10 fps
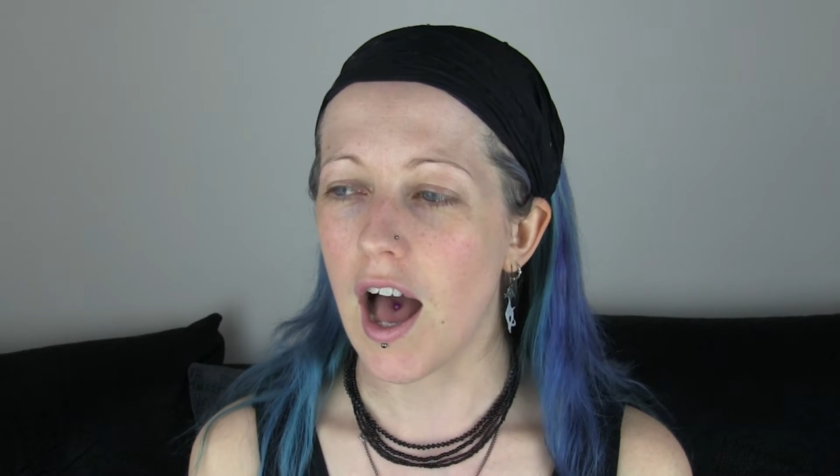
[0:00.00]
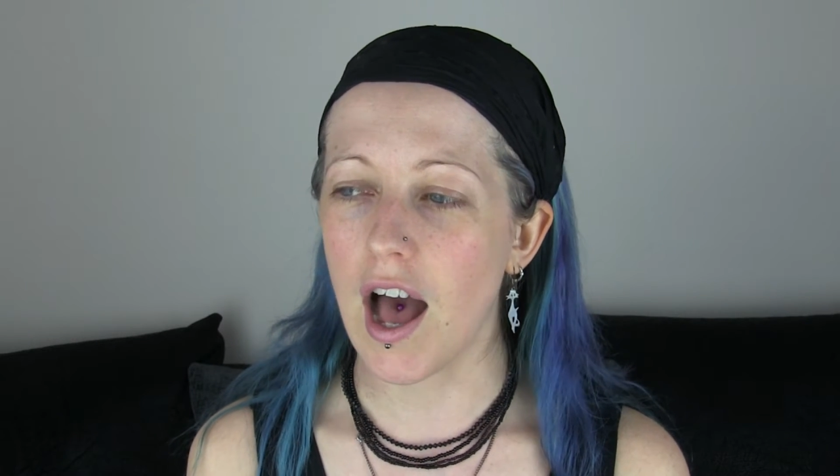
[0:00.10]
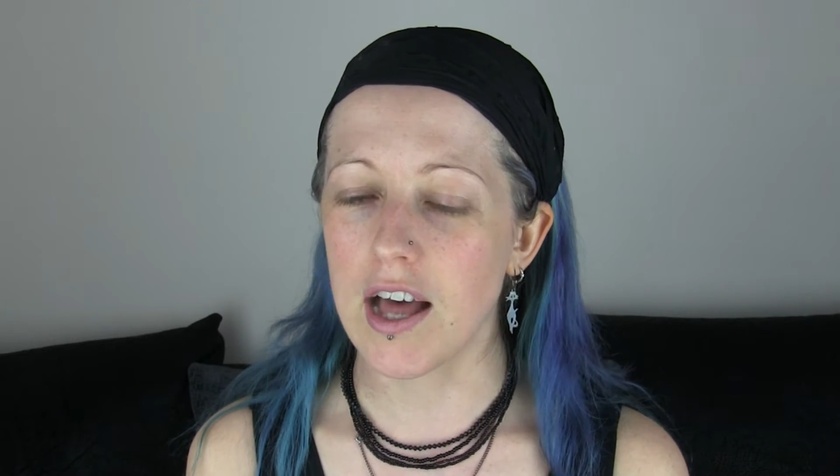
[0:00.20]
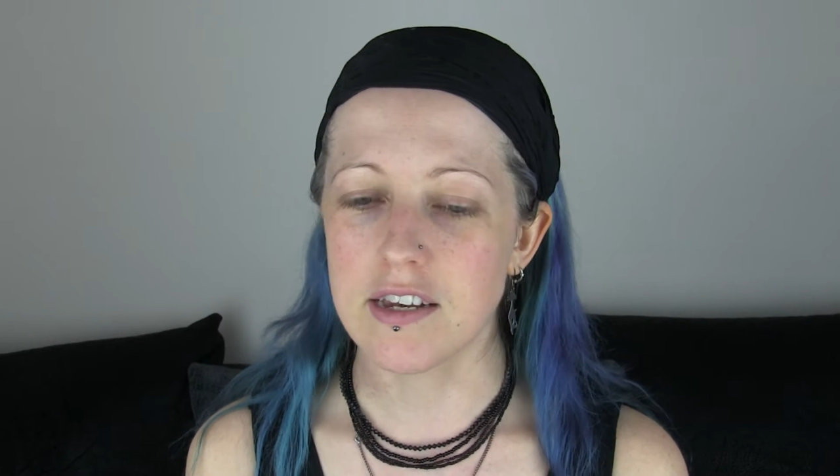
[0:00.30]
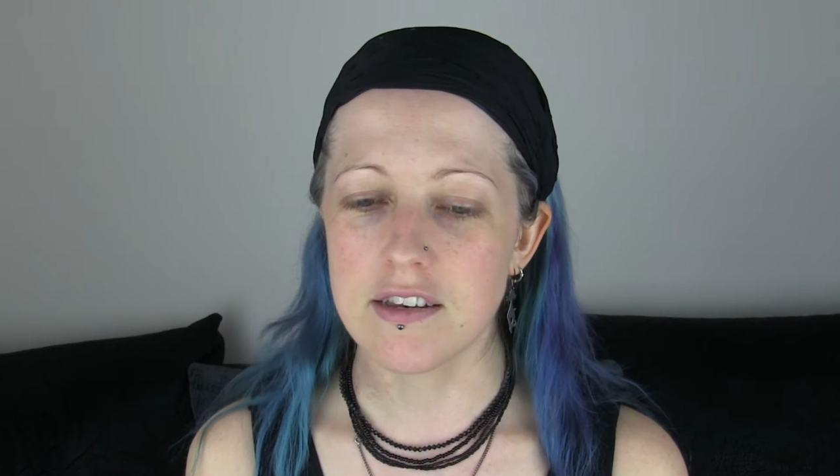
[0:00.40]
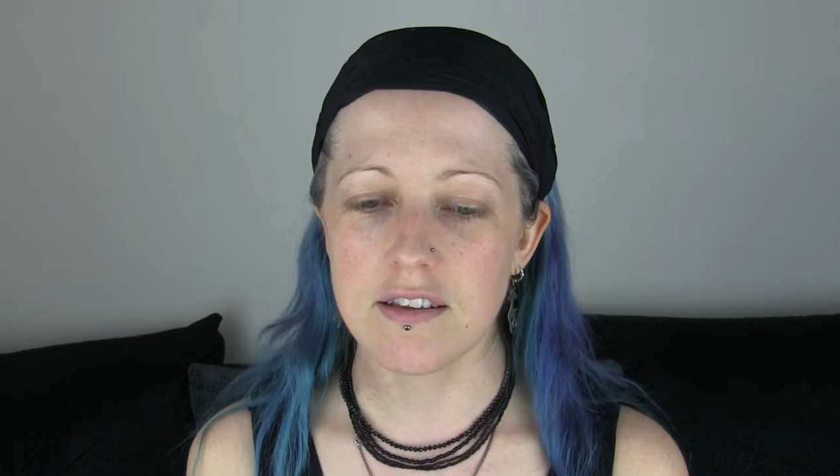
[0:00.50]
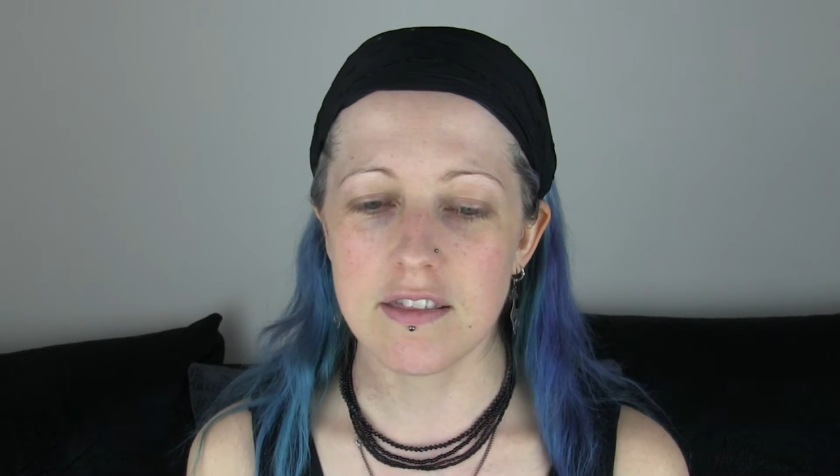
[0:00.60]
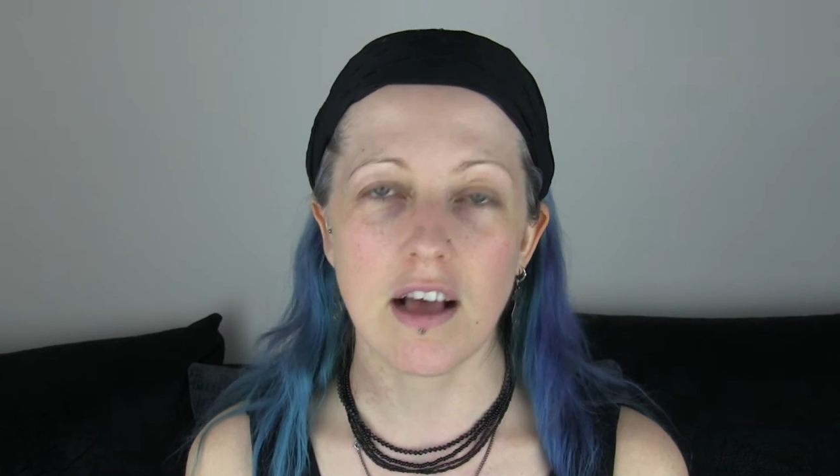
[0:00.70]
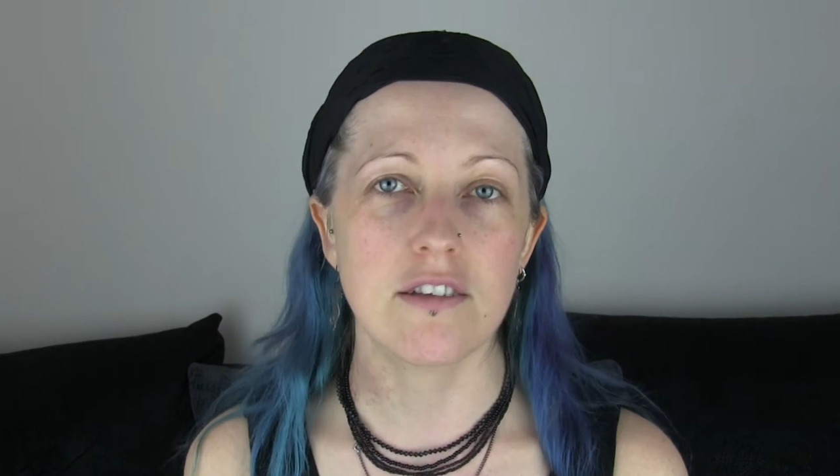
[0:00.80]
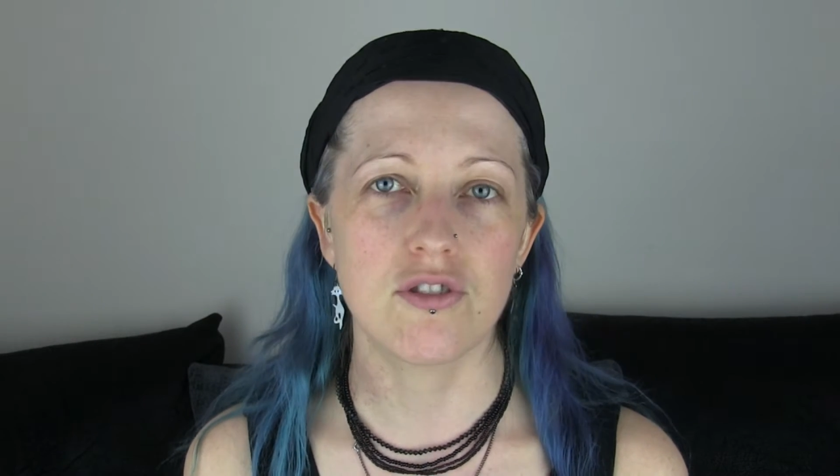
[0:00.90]
And
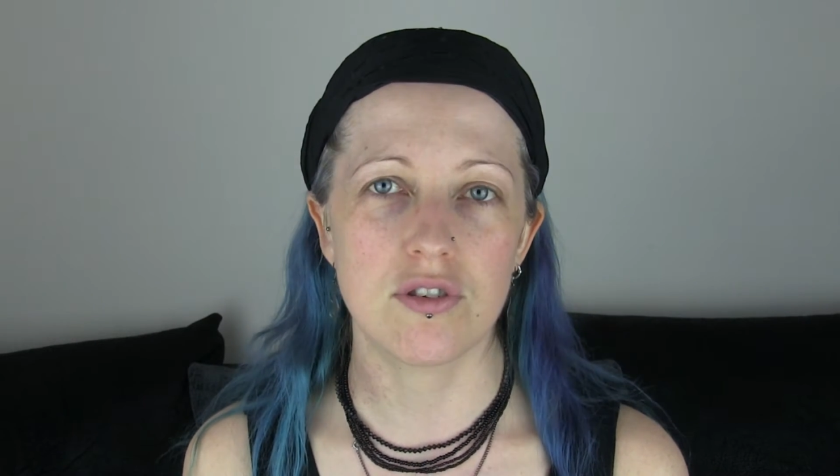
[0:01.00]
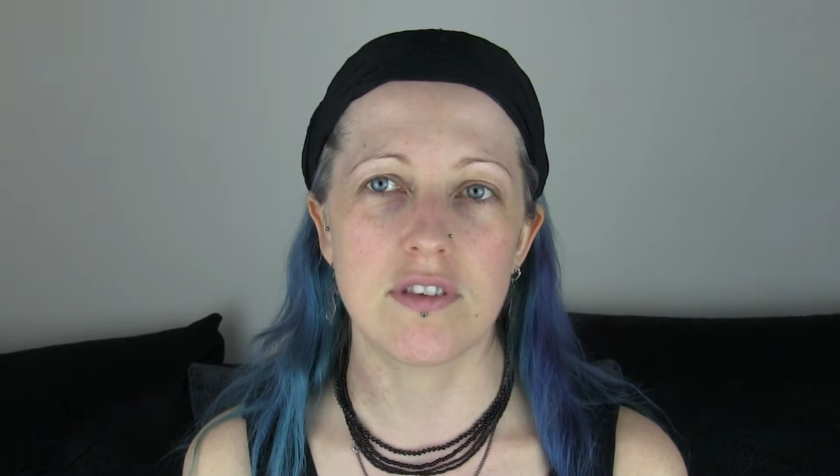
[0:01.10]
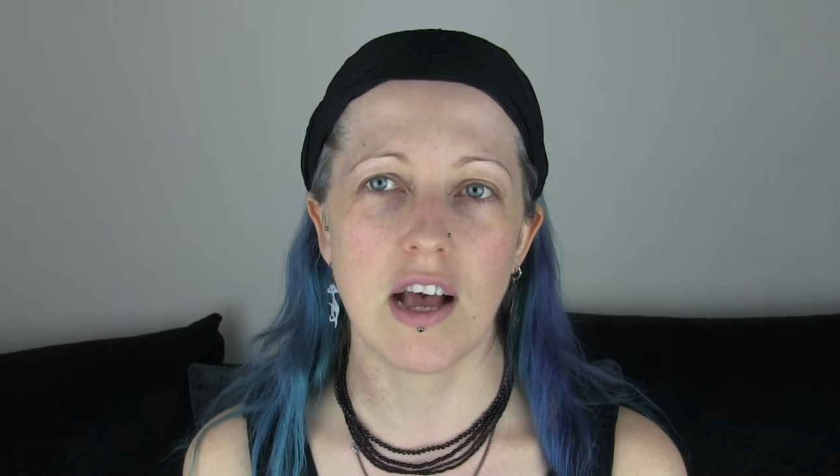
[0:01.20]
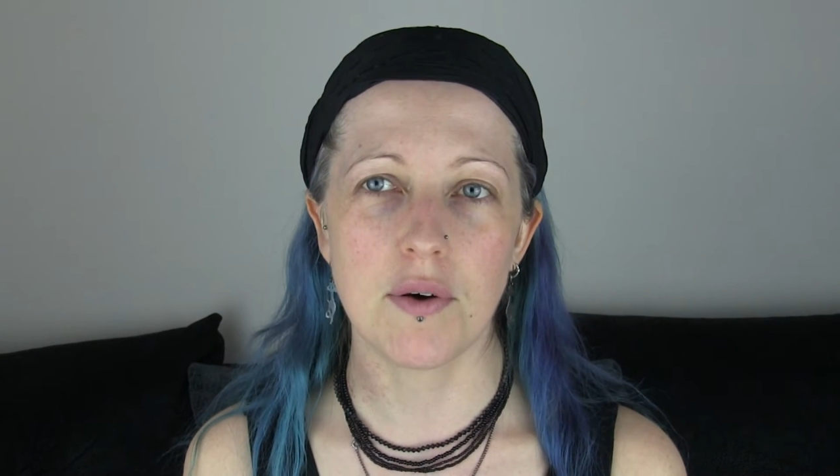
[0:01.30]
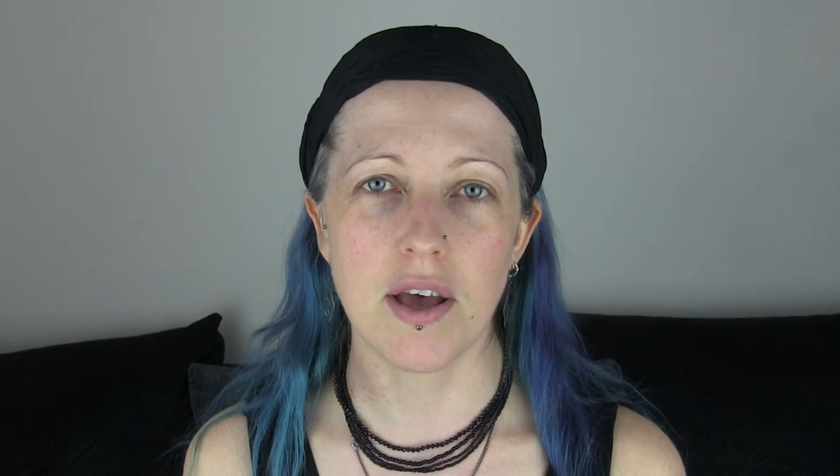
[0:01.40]
that's just how